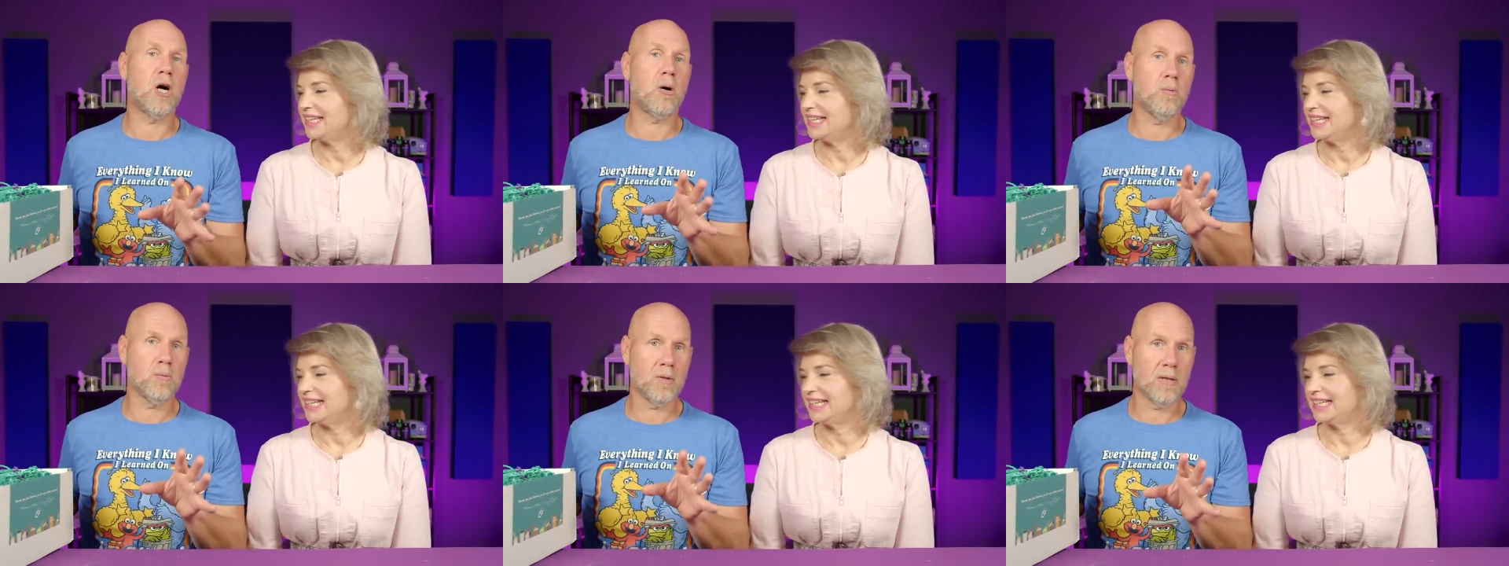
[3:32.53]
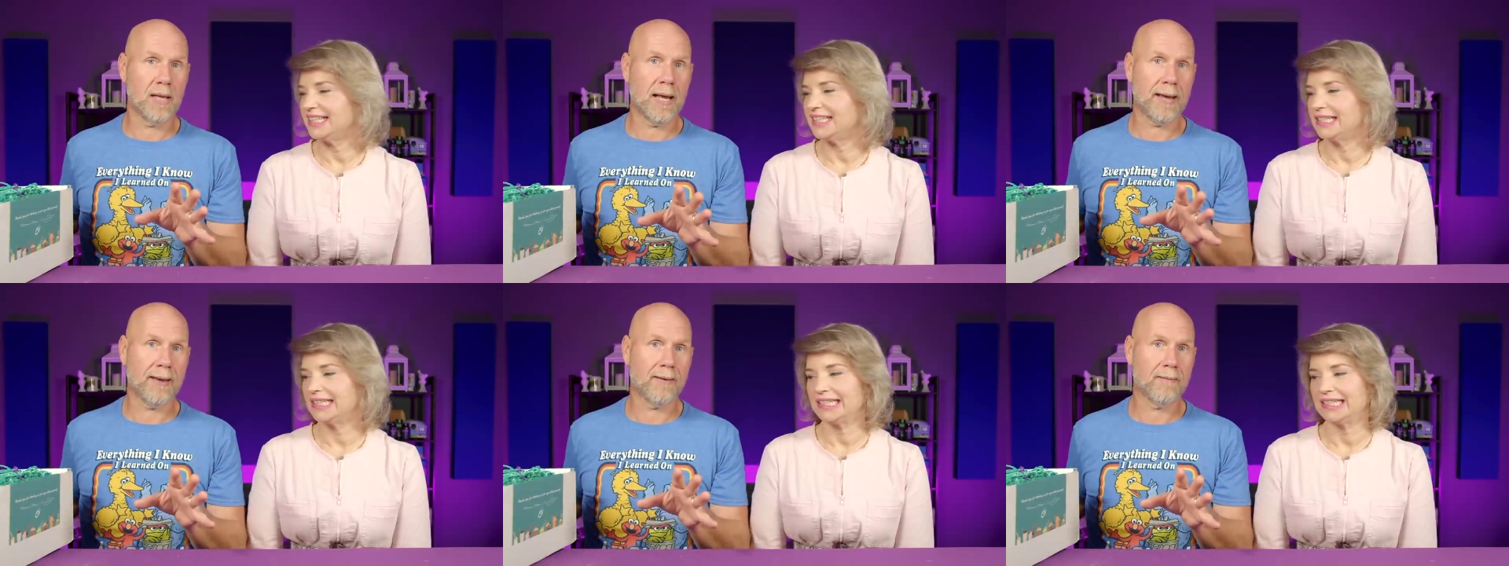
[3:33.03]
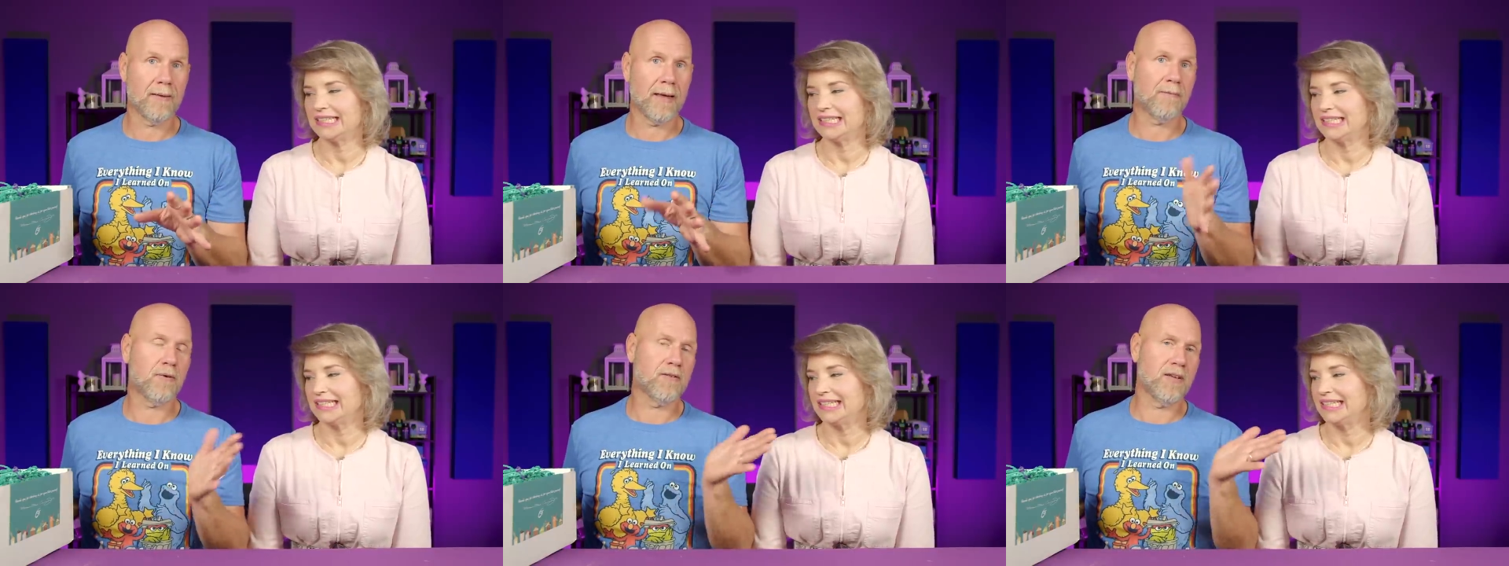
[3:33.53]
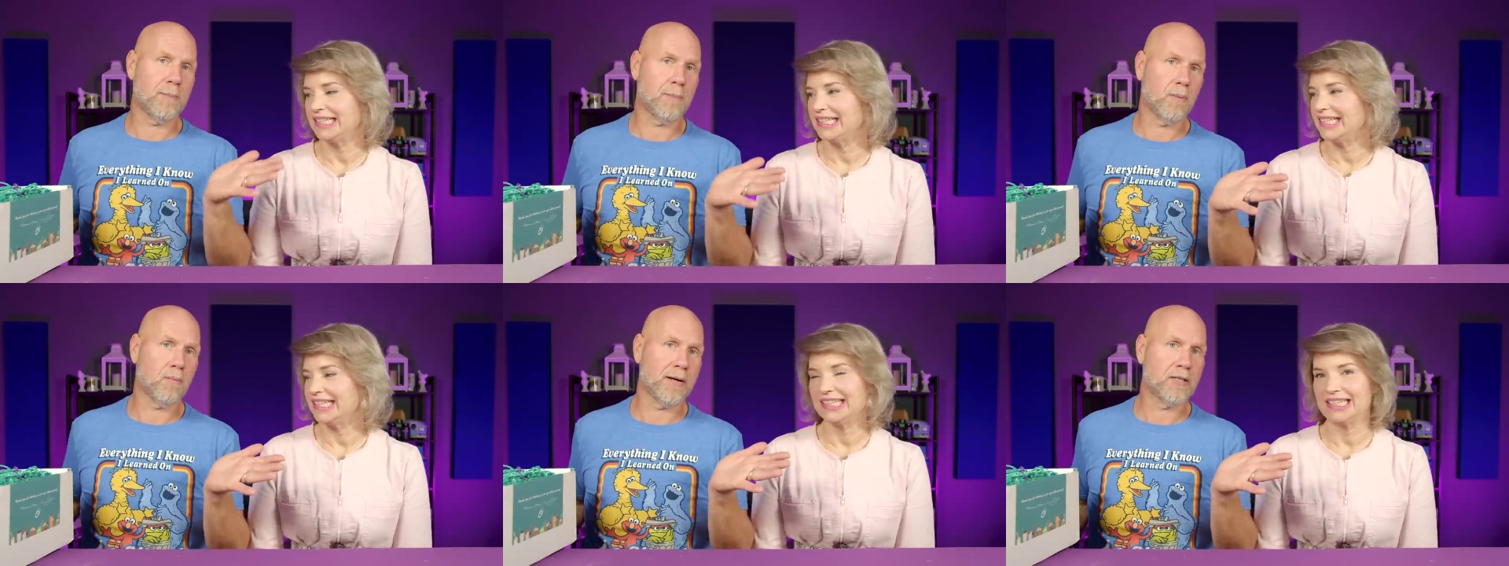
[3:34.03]
Speaker 1: don't like. Like, for
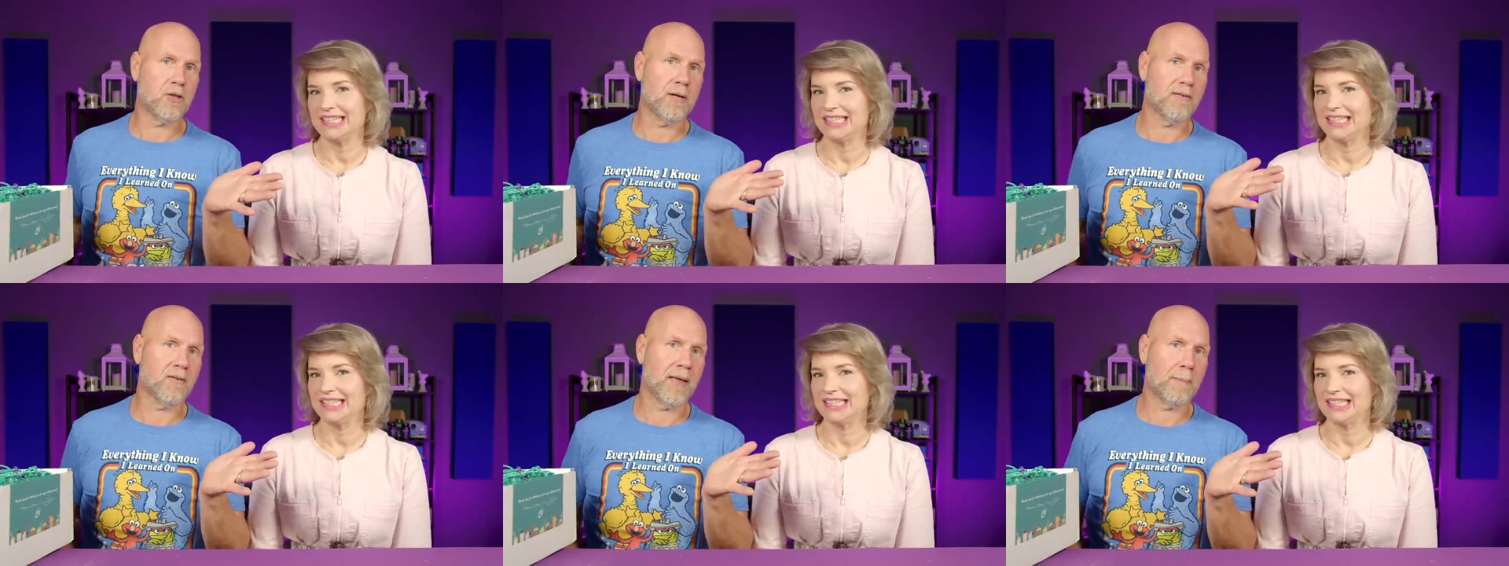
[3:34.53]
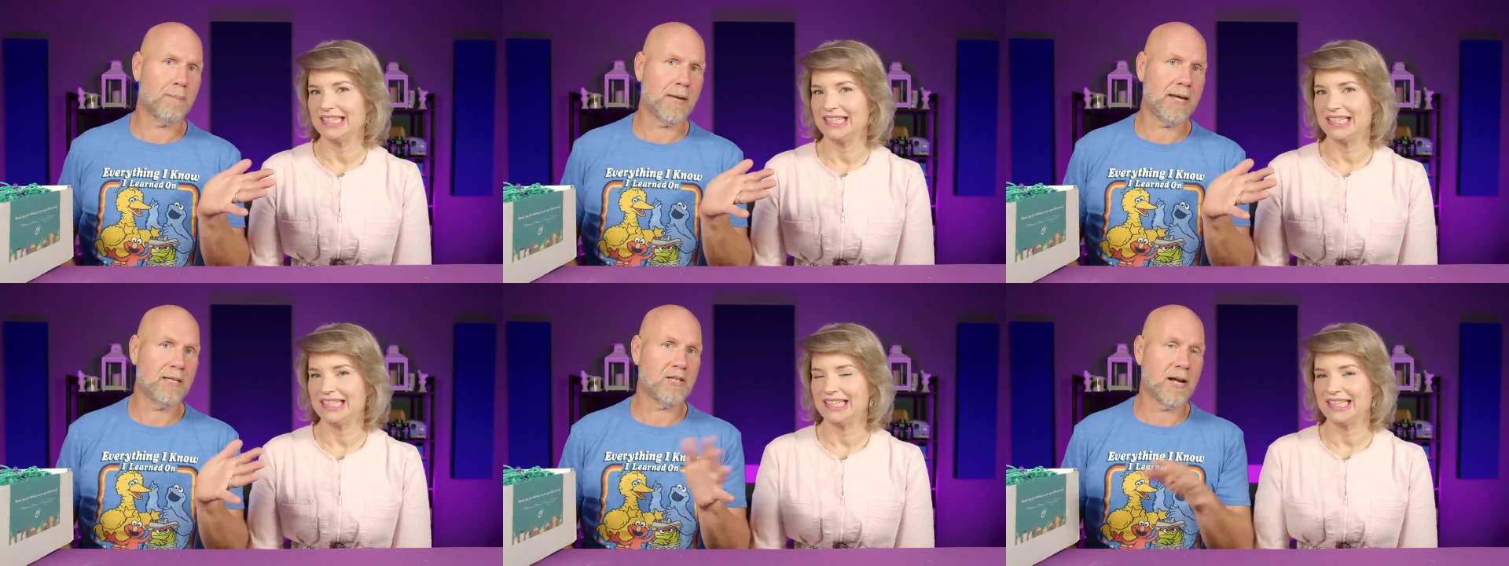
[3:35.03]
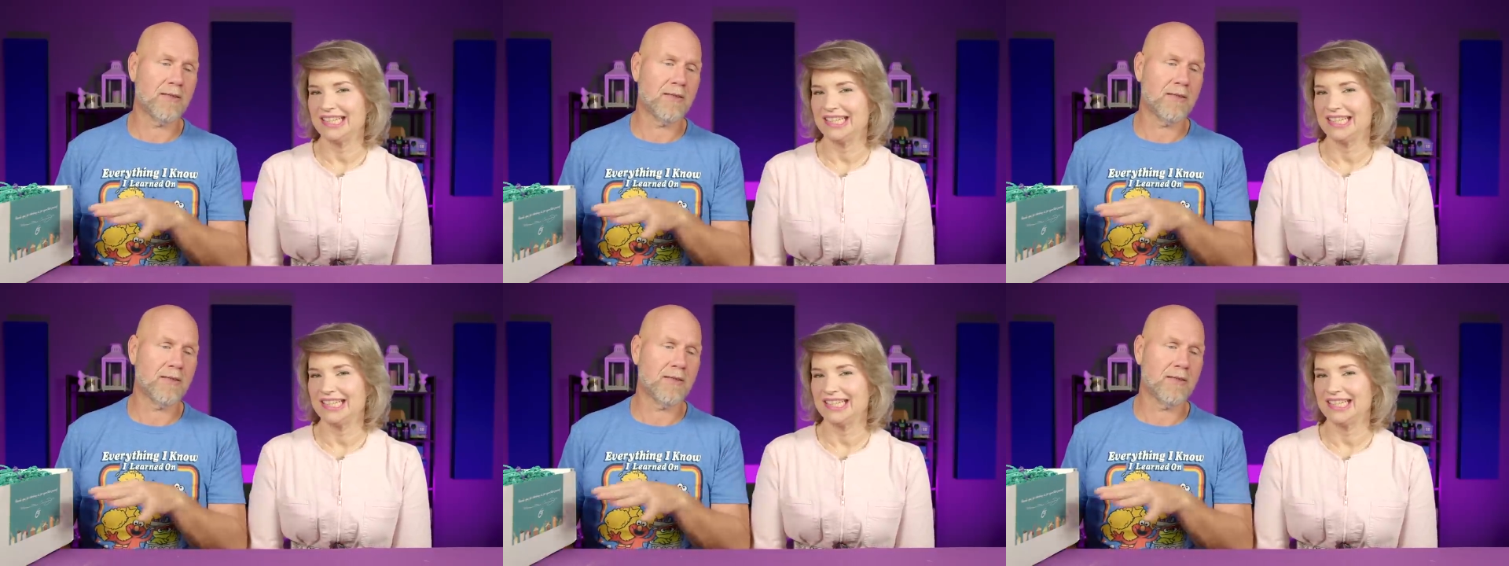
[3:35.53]
example, Rachel doesn't like peach.